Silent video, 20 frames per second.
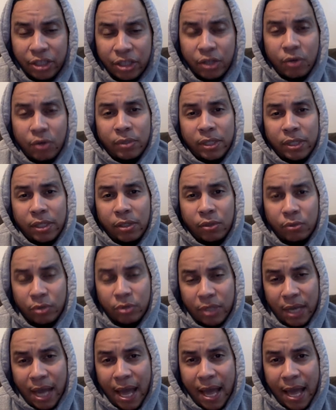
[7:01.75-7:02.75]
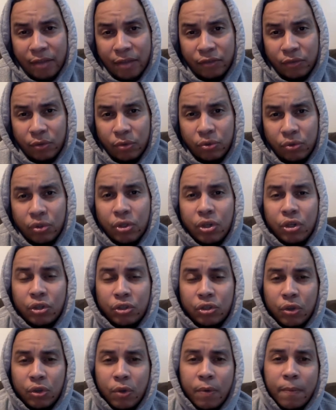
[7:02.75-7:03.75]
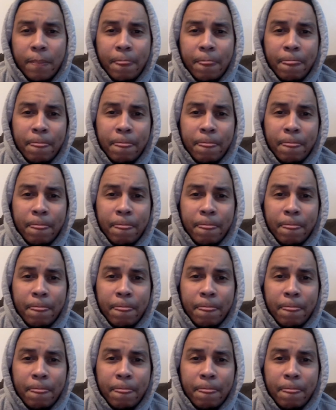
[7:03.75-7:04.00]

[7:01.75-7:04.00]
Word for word: year, only to lose to the Astros. So